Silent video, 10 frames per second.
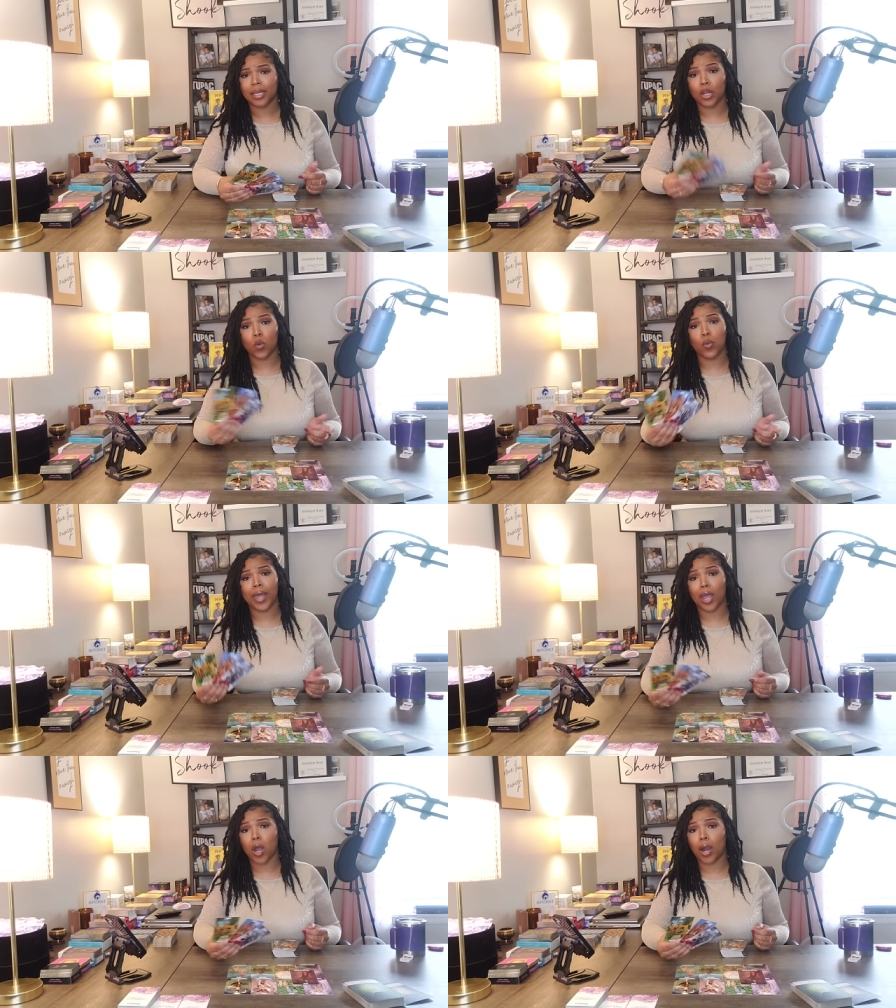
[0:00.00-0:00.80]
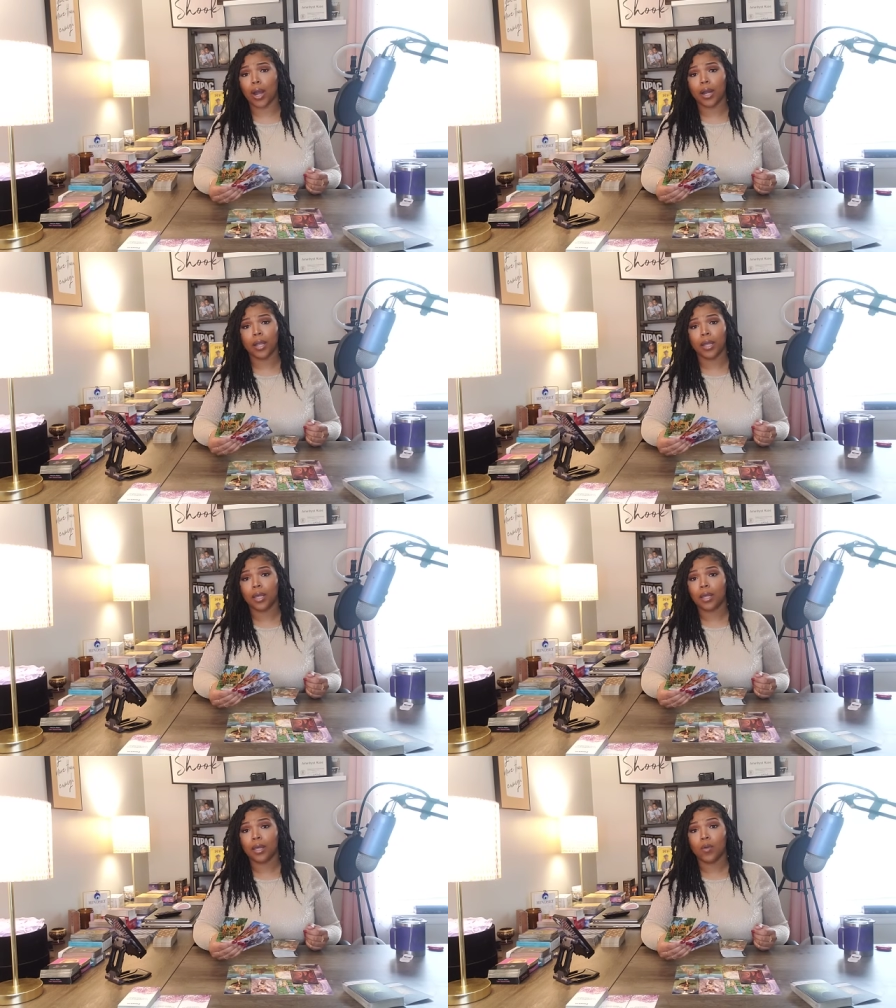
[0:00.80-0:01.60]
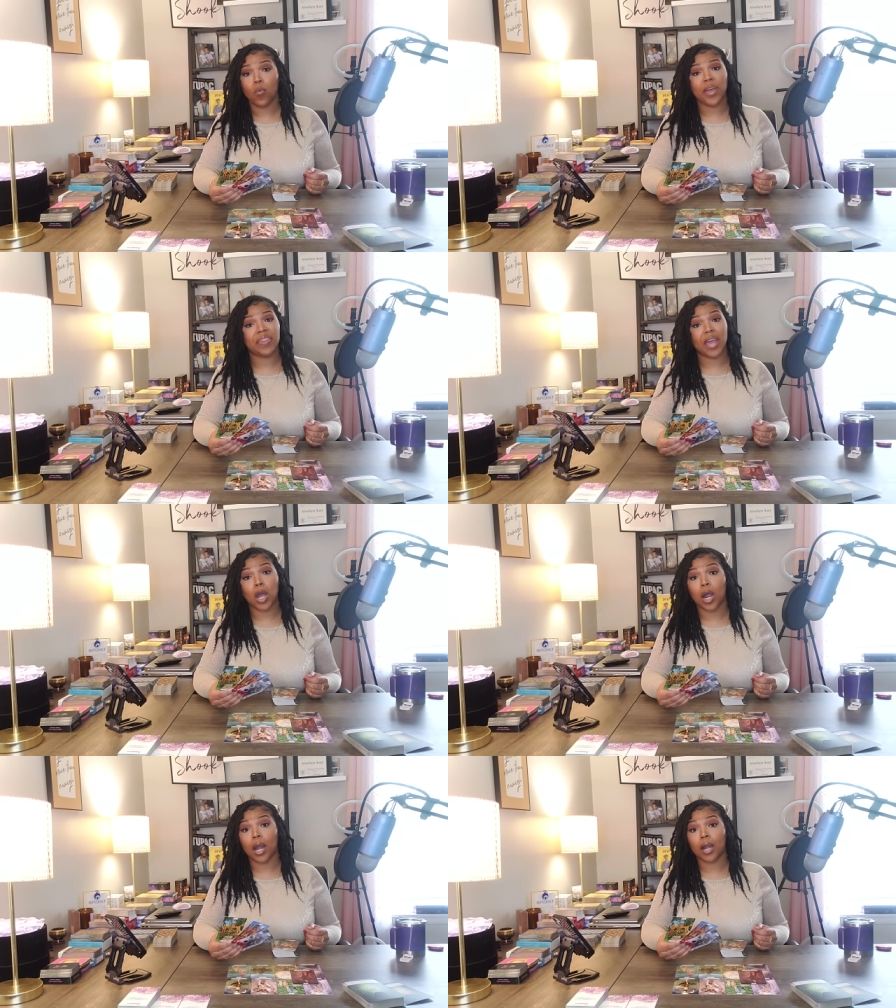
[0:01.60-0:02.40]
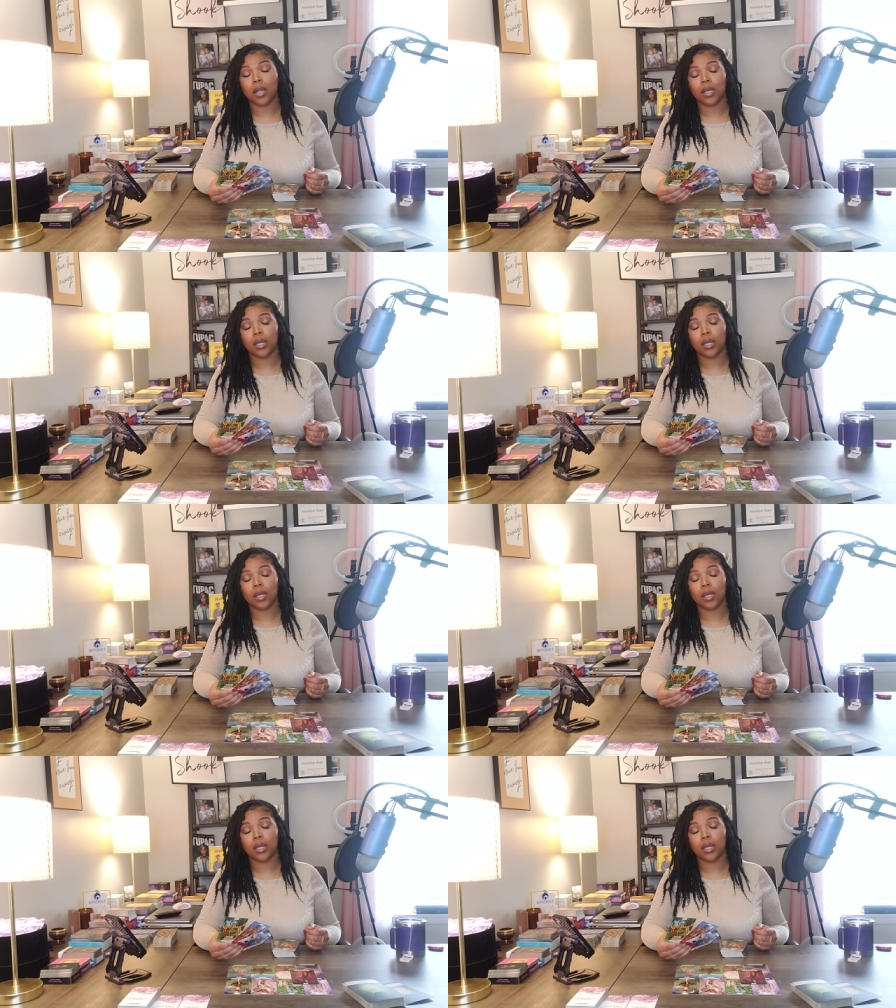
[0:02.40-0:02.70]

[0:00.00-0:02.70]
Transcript: and who they are, what they are,